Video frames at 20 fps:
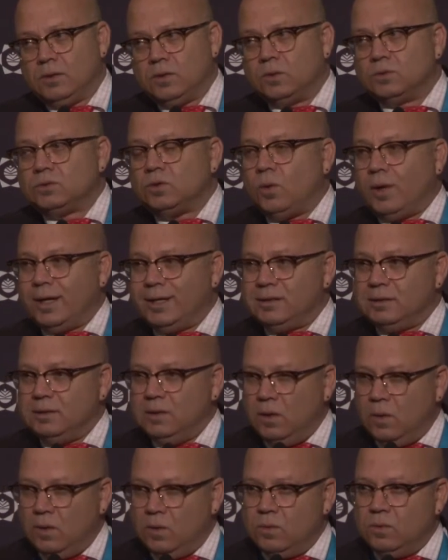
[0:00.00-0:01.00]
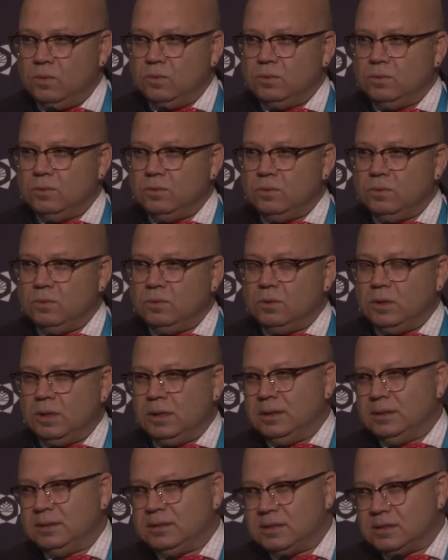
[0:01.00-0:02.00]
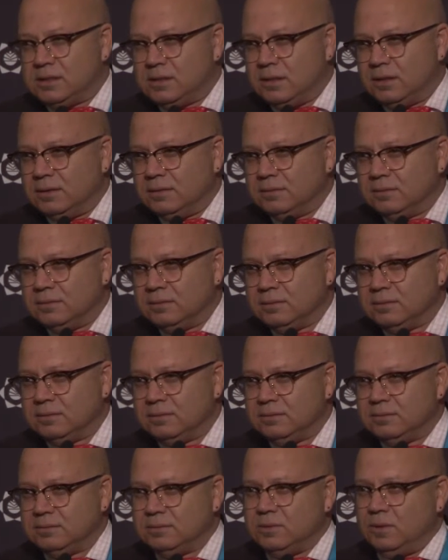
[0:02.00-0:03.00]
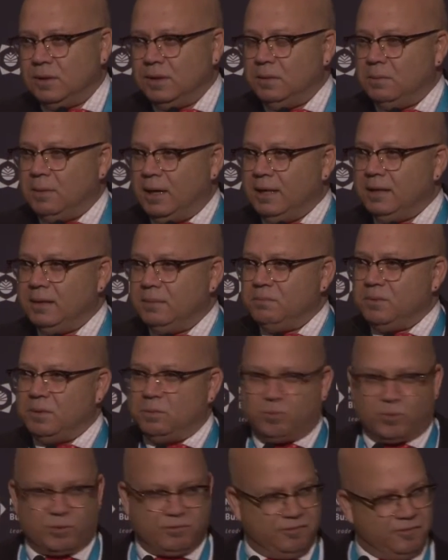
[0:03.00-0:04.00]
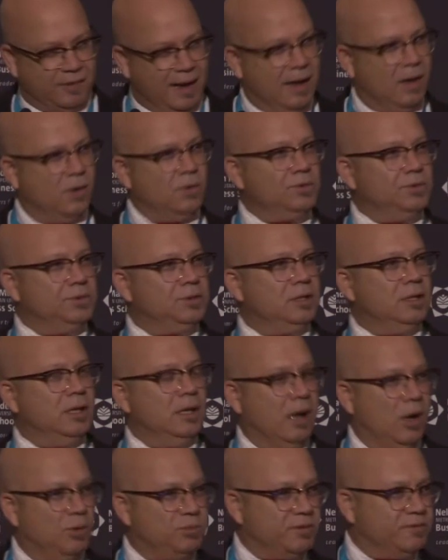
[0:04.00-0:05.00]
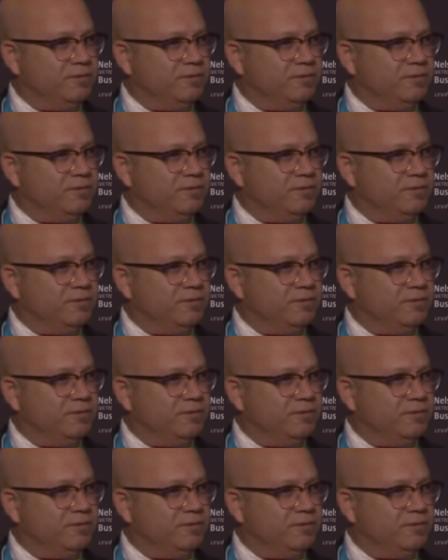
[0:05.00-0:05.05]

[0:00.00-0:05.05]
don't quite know, and this is not to undermine them, how